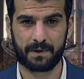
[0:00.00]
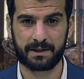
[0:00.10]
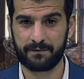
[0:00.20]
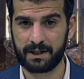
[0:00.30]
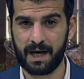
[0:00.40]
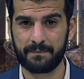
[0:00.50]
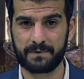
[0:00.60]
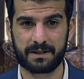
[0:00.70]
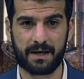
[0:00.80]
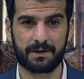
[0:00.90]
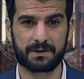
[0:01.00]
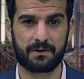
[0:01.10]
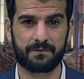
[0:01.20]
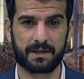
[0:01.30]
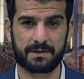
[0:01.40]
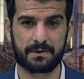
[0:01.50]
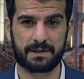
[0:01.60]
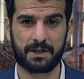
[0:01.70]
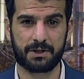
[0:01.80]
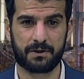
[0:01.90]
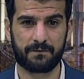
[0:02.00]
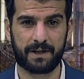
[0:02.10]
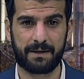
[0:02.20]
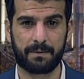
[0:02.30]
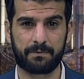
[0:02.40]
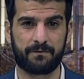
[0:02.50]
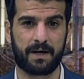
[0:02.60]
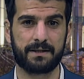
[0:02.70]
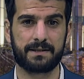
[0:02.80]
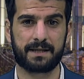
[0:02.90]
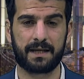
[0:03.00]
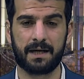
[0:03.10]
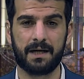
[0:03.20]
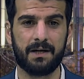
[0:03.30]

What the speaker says: David Camp, the director of the Association of Labour Providers, said,